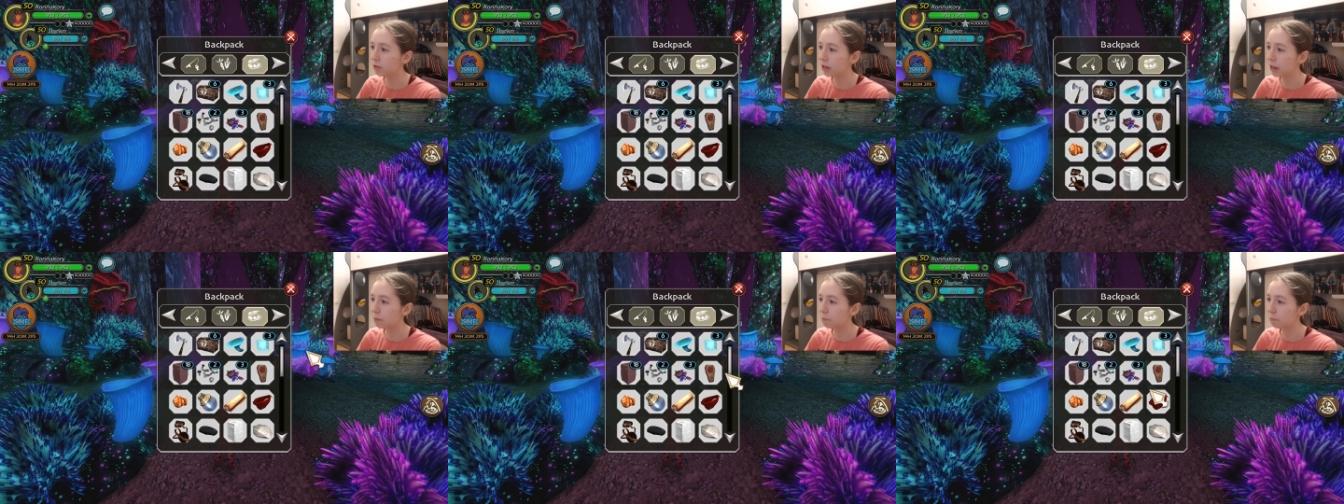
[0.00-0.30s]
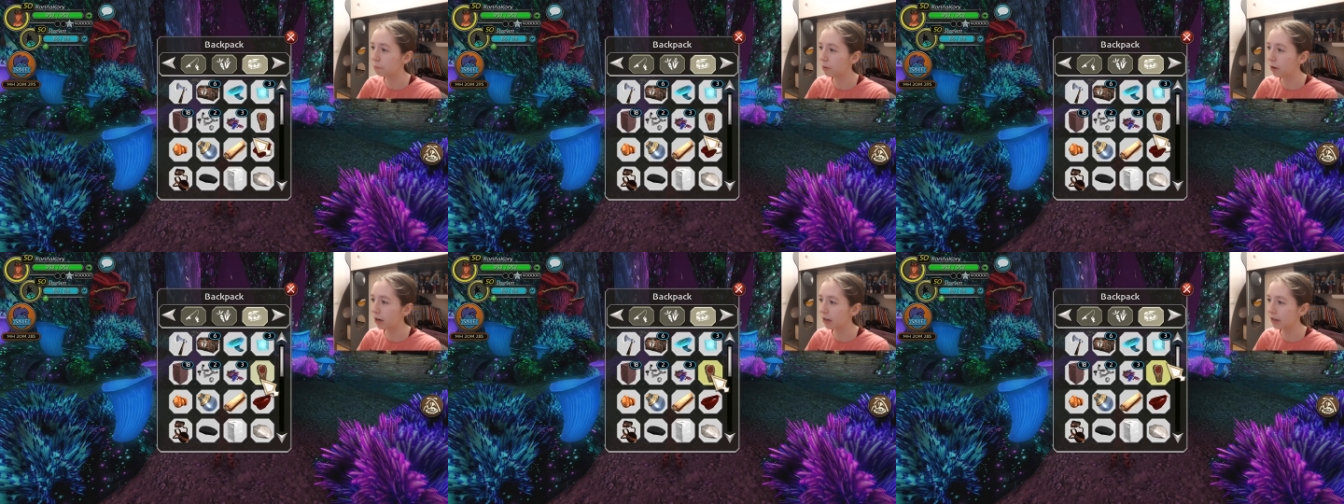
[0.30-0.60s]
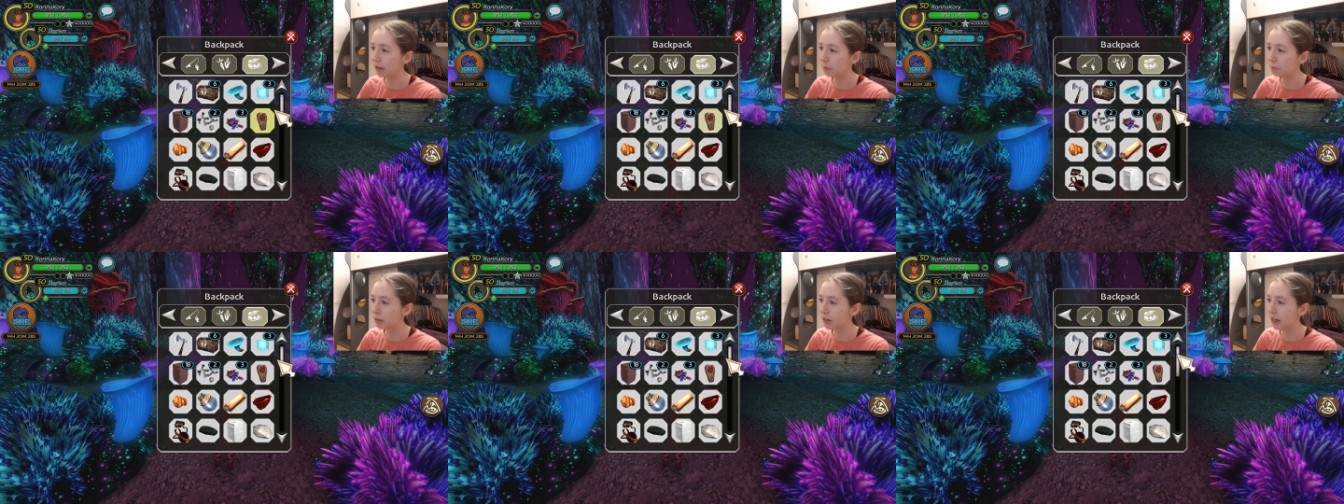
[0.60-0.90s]
you can
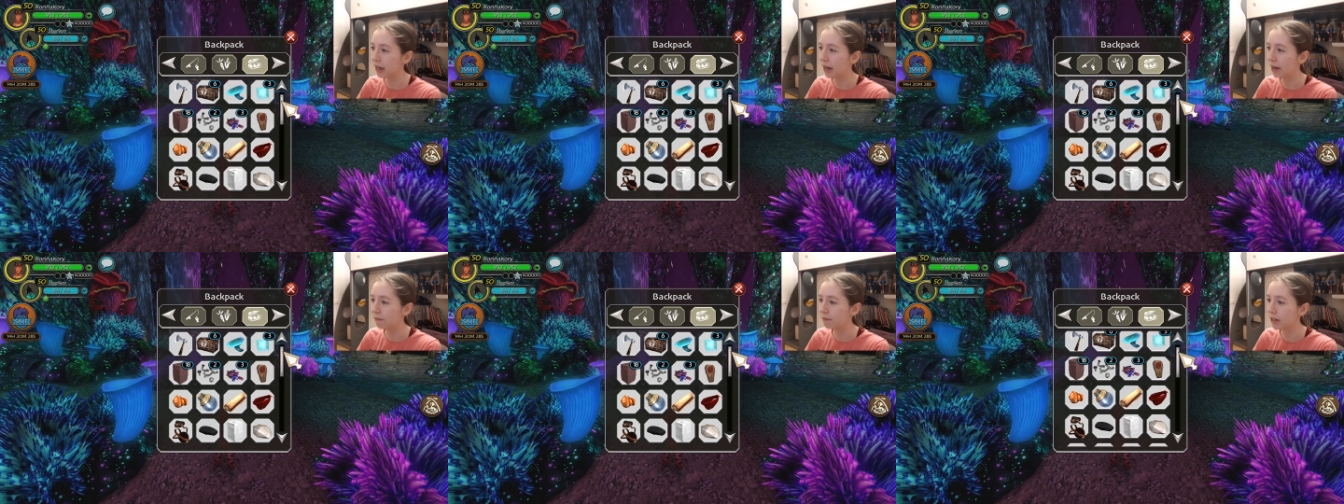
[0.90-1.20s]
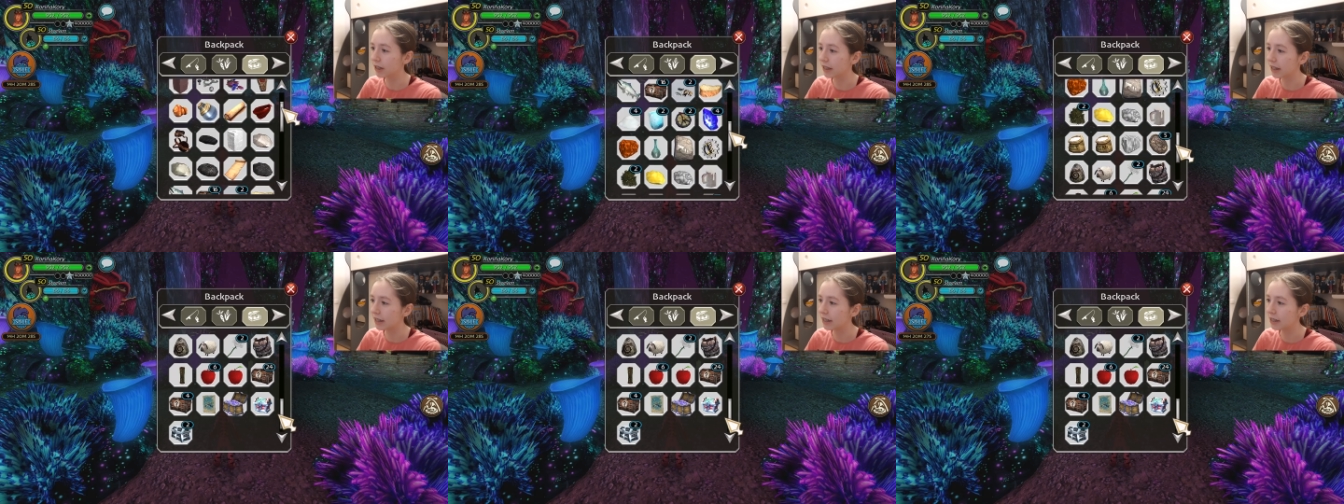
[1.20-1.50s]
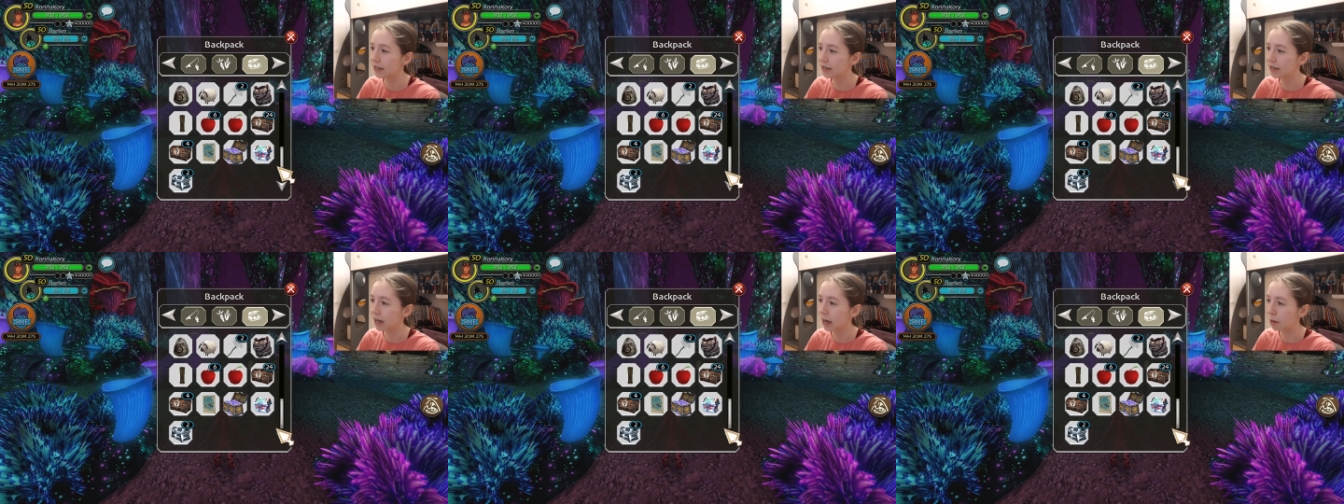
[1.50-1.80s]
possibly have. Like, it
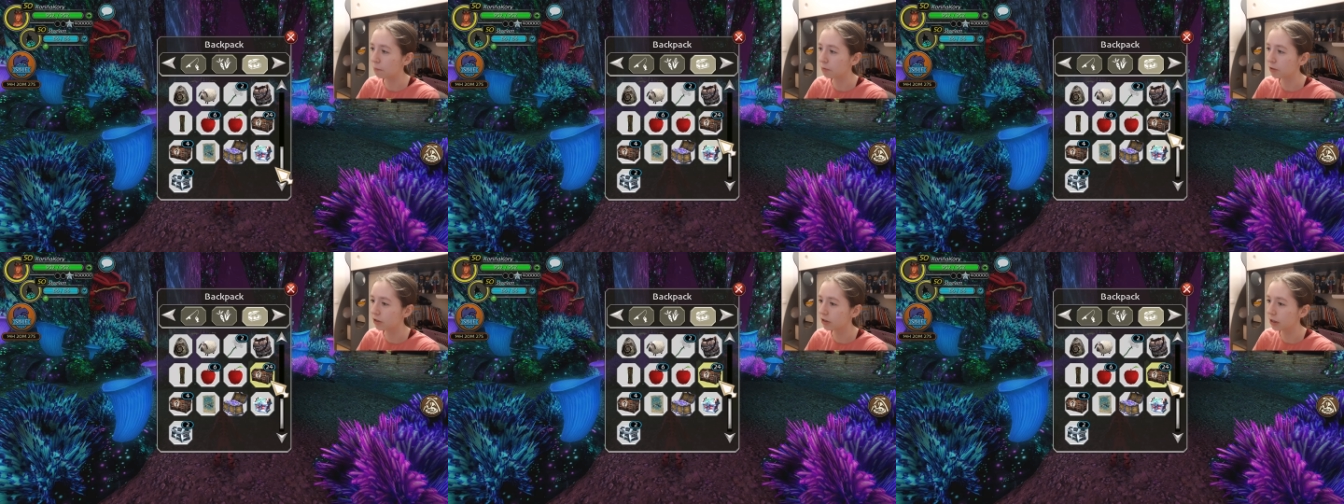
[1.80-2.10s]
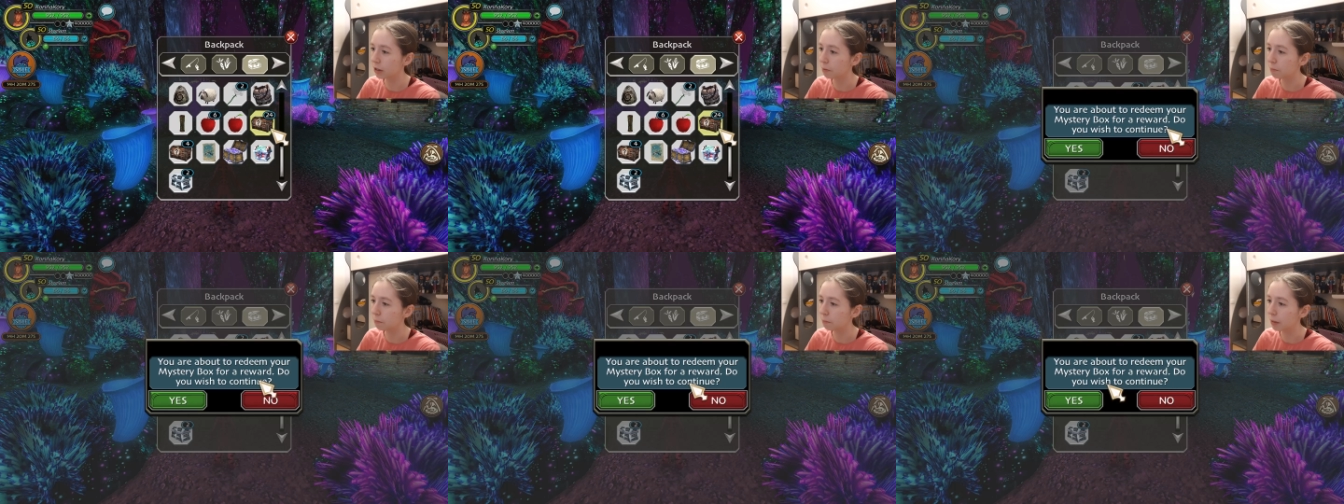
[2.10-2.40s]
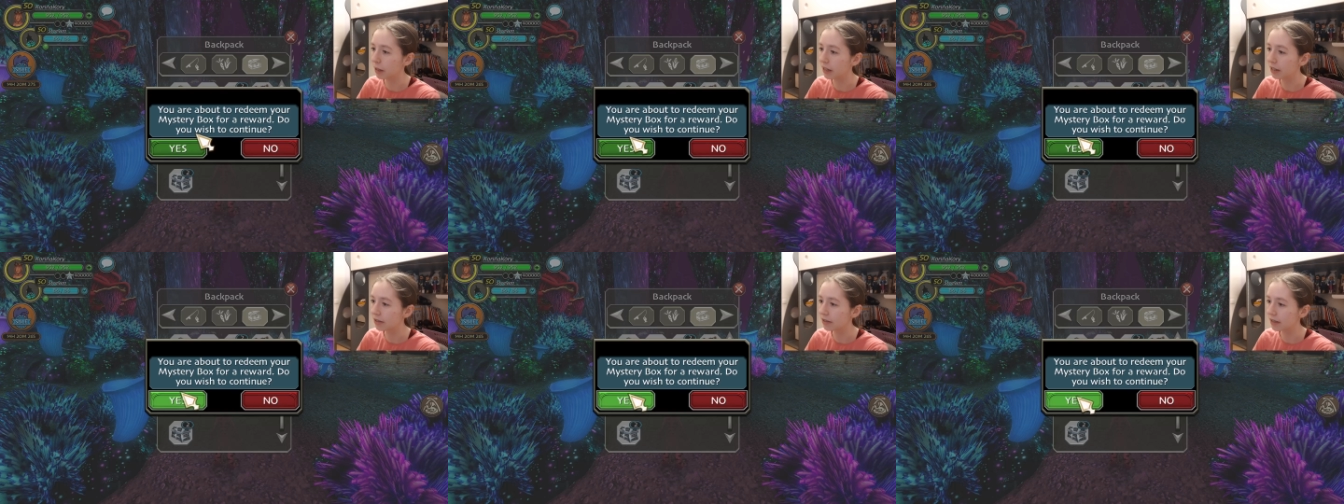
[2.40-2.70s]
is absolutely
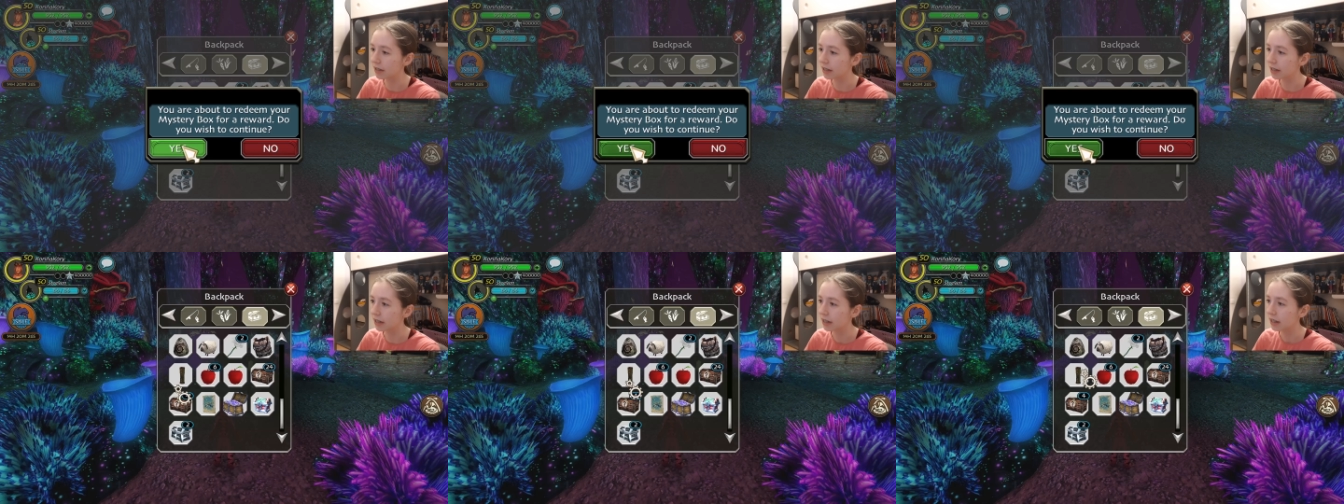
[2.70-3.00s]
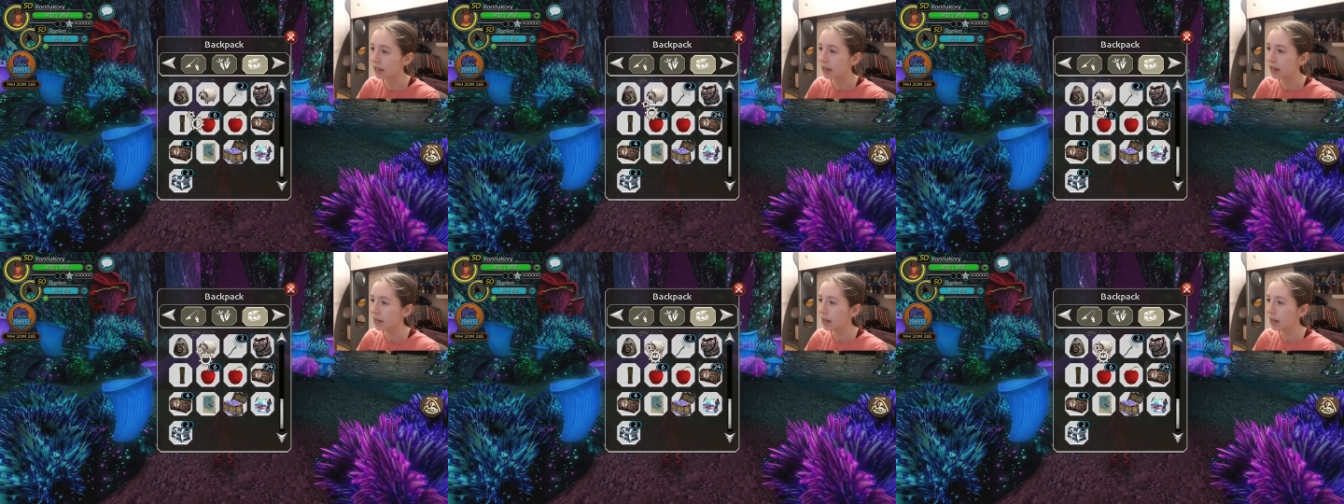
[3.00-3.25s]
amazing